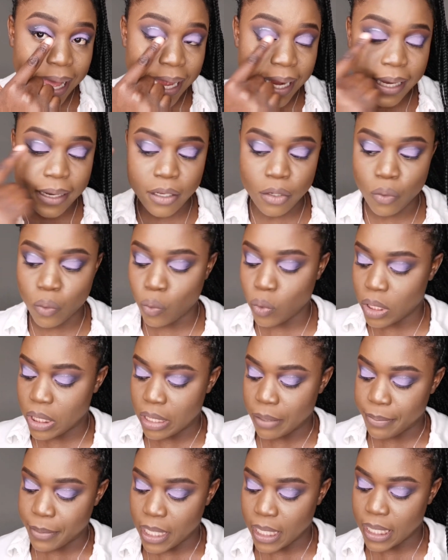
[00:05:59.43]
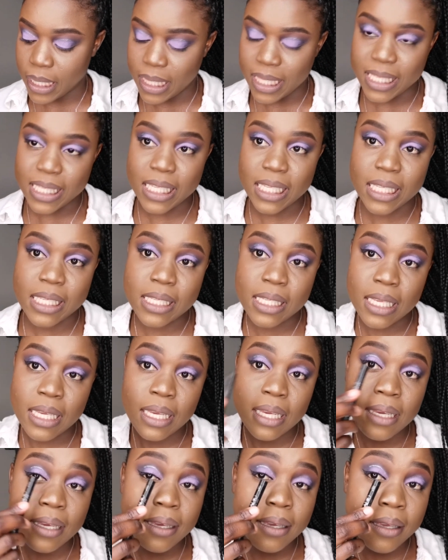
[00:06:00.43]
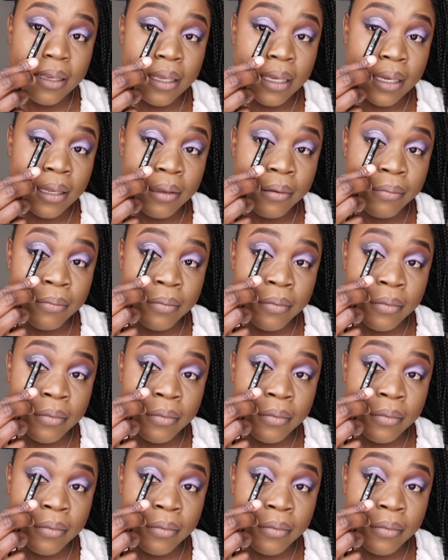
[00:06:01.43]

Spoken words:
eyelid watermark. This is here.